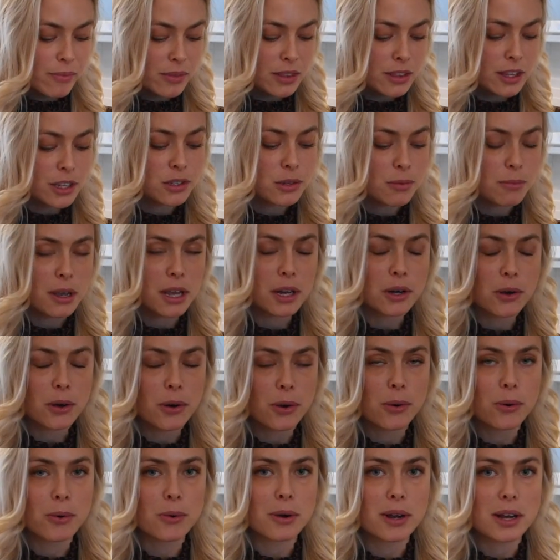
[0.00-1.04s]
The
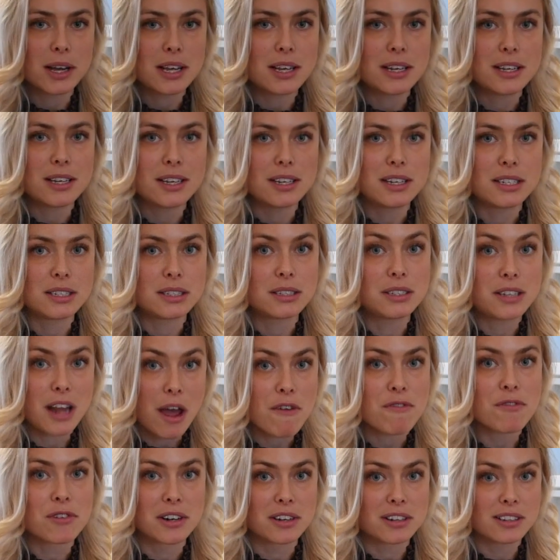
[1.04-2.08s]
tomato is
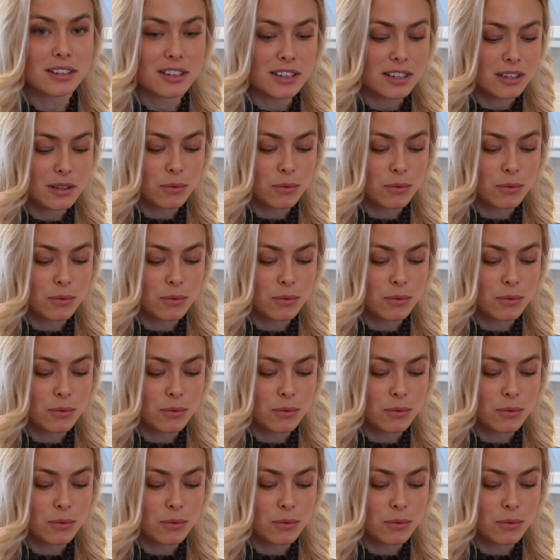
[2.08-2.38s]
definitely